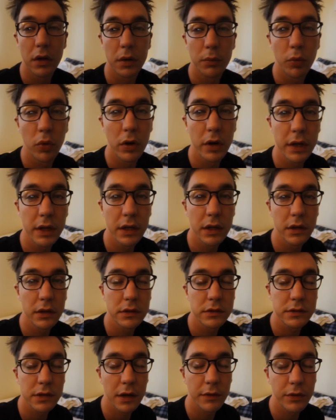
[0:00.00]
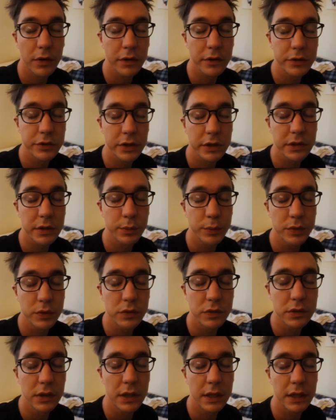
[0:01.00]
Good morning. It's time for another Trick Tip
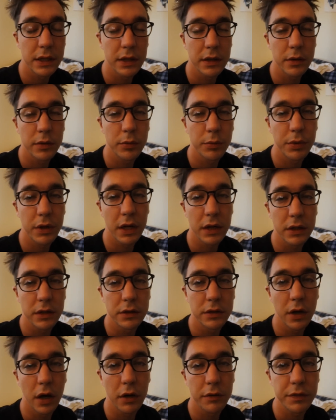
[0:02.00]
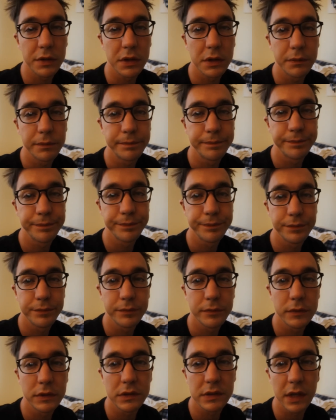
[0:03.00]
Tuesday, but I need coffee.
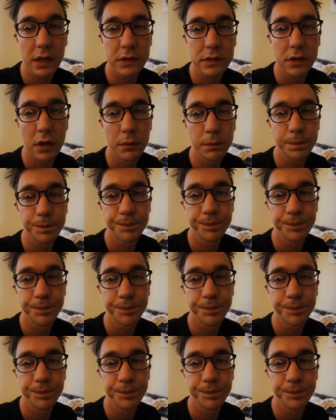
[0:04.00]
Let's get some.